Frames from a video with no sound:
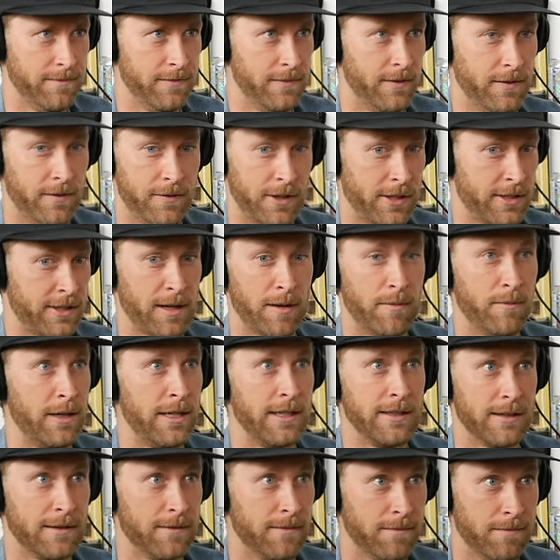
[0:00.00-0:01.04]
for some
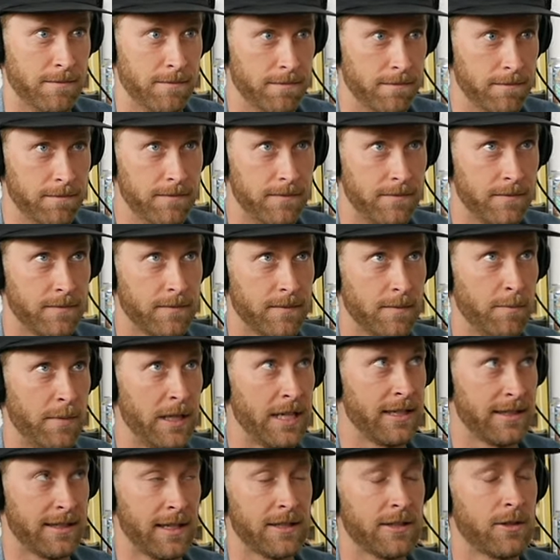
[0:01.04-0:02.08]
reason to take on. Yeah,
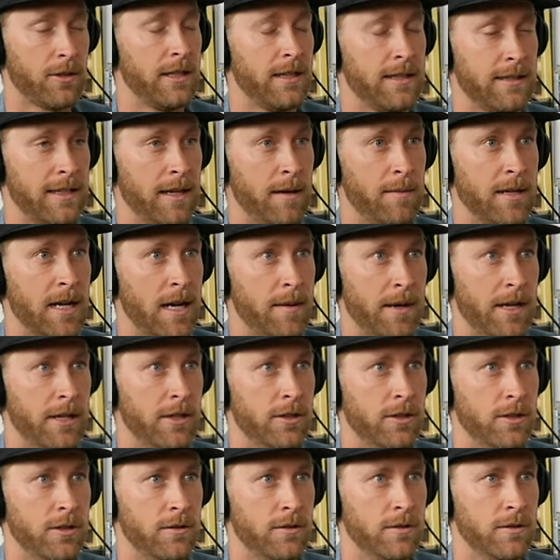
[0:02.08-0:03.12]
because that's what at the same time I
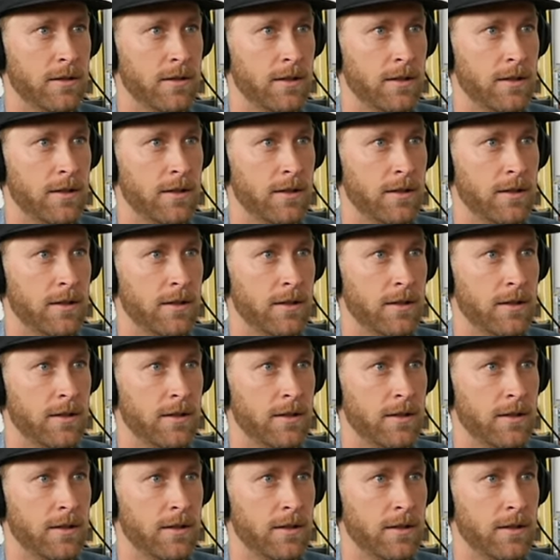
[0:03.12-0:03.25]
knew